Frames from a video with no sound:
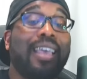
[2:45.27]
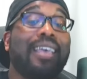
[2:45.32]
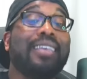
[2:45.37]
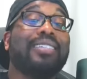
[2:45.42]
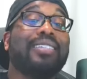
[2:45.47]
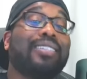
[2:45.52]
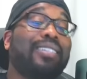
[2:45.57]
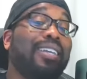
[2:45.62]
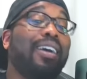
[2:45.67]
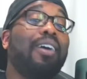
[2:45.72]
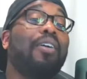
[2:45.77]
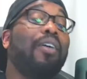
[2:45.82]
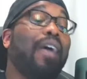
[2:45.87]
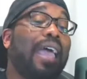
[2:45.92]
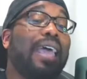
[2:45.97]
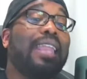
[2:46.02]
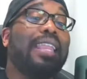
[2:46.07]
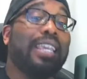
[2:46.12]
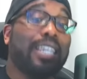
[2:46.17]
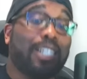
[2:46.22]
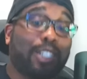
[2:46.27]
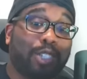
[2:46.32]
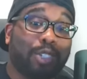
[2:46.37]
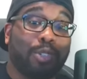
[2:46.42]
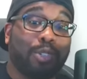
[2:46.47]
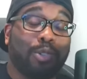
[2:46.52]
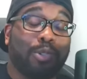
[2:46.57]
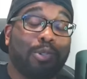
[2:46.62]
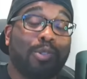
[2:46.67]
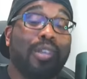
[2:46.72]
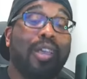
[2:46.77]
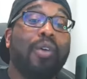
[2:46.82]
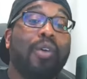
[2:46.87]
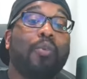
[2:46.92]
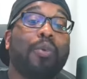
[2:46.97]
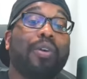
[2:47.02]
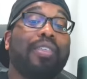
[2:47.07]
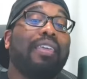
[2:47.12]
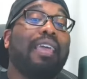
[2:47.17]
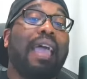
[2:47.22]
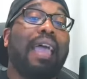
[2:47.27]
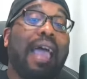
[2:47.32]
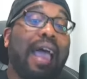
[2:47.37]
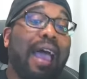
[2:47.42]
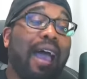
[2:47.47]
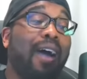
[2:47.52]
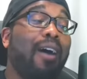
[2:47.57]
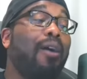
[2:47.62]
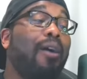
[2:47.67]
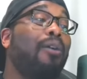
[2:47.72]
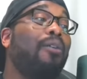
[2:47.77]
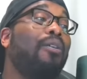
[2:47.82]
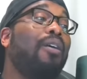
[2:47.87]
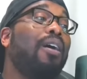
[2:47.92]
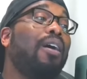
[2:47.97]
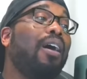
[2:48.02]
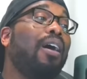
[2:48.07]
still had issues with how